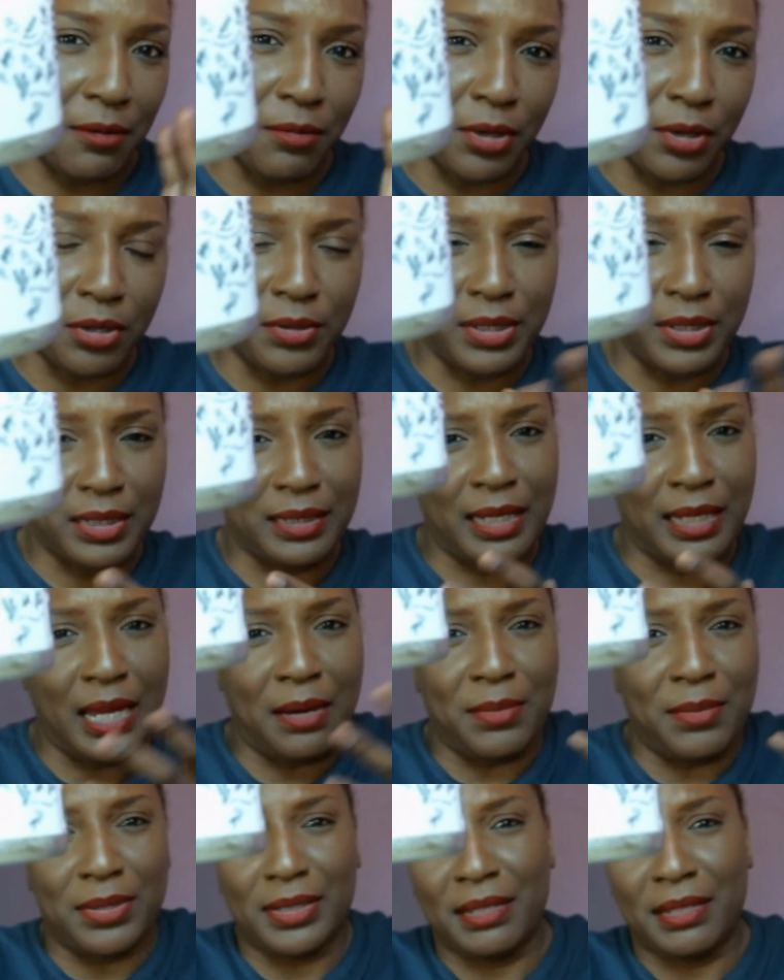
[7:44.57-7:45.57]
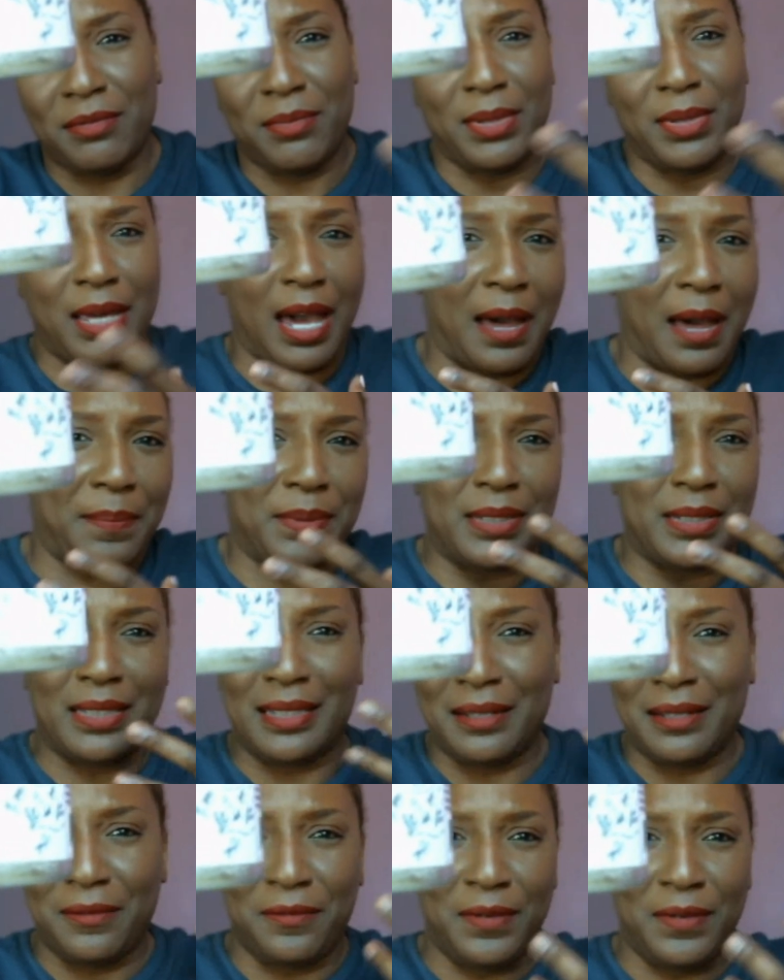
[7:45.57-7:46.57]
working with this camera, is giving me
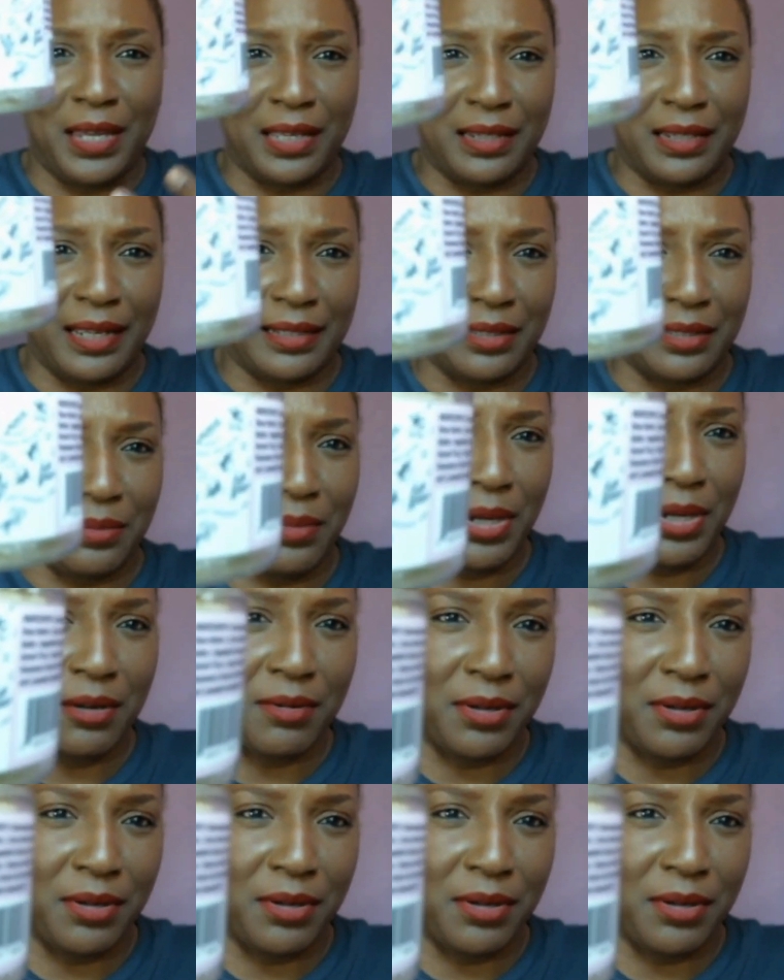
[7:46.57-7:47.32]
opposite effect, like the mirror